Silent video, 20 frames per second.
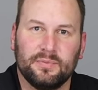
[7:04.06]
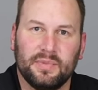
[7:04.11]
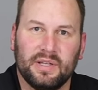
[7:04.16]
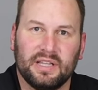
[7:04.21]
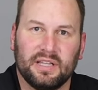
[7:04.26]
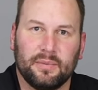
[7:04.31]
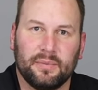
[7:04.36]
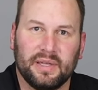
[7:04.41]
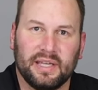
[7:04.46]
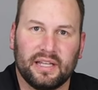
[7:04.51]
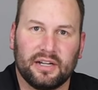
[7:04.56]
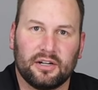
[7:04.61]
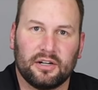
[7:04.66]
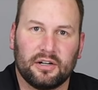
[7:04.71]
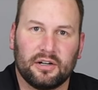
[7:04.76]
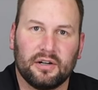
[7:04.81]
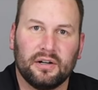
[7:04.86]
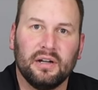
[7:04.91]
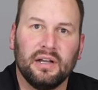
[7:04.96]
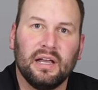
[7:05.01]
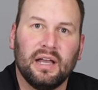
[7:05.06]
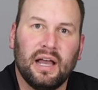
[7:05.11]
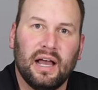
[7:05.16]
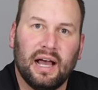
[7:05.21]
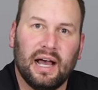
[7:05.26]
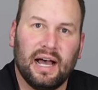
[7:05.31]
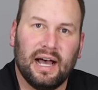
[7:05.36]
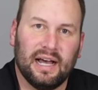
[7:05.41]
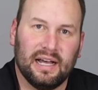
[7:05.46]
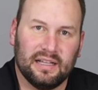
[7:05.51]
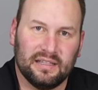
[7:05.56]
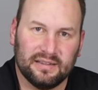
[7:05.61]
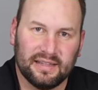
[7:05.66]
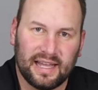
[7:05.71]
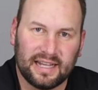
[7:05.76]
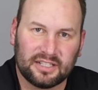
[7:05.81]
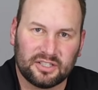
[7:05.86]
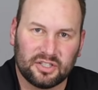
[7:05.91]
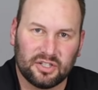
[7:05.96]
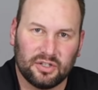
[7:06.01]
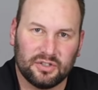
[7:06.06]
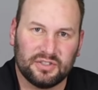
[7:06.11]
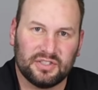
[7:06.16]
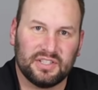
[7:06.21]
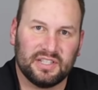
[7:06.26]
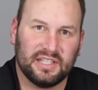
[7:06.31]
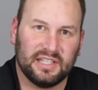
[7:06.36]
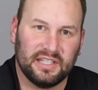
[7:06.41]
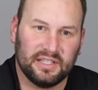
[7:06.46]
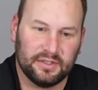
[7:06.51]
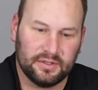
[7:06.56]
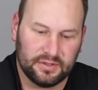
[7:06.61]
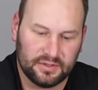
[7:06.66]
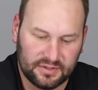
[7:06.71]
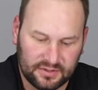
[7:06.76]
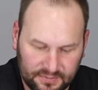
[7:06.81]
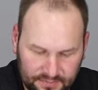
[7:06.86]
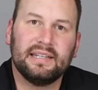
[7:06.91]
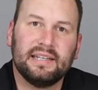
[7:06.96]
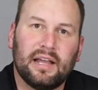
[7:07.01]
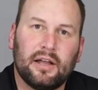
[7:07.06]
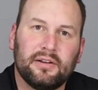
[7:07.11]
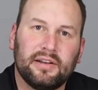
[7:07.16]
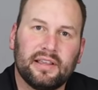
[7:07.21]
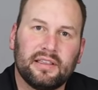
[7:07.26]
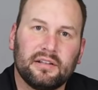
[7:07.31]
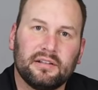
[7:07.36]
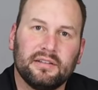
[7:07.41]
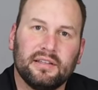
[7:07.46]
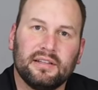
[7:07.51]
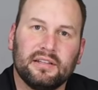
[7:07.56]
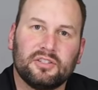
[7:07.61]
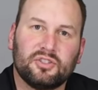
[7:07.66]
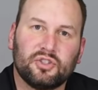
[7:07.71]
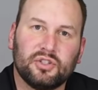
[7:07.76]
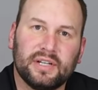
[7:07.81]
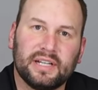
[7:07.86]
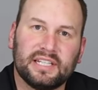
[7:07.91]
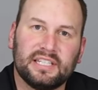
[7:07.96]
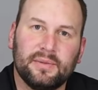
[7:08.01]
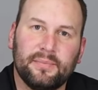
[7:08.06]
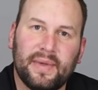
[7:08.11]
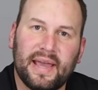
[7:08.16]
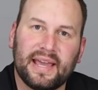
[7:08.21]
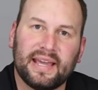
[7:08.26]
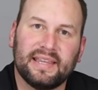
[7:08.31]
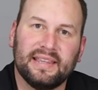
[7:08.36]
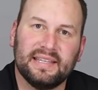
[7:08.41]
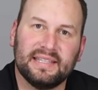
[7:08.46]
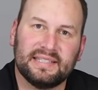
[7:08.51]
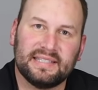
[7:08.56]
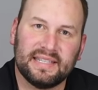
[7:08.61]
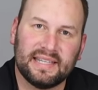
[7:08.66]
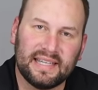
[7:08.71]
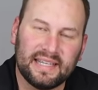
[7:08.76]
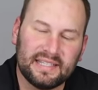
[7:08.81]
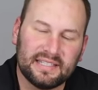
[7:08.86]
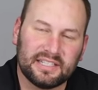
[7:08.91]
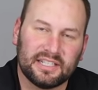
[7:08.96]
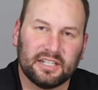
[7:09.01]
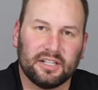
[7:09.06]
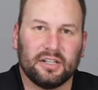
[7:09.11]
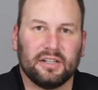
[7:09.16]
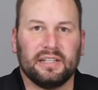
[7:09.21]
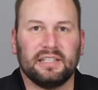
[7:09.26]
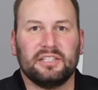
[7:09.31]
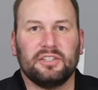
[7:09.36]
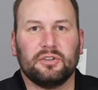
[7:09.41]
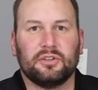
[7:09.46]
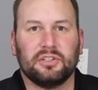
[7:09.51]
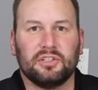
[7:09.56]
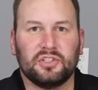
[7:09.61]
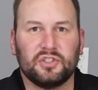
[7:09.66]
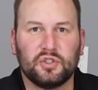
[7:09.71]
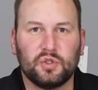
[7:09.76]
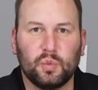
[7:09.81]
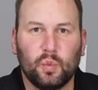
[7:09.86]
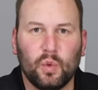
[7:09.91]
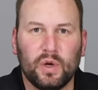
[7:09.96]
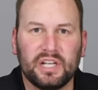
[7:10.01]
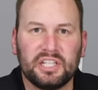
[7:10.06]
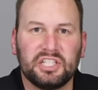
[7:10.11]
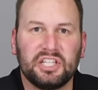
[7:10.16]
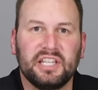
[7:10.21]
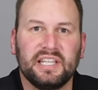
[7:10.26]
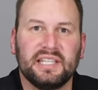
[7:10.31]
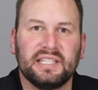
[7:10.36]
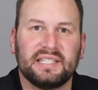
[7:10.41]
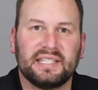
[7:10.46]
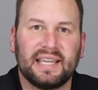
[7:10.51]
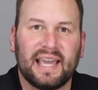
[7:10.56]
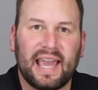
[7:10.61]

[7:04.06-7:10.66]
millimeter uh, electrodes to use. Now, another little trick to make this easier is you can switch these these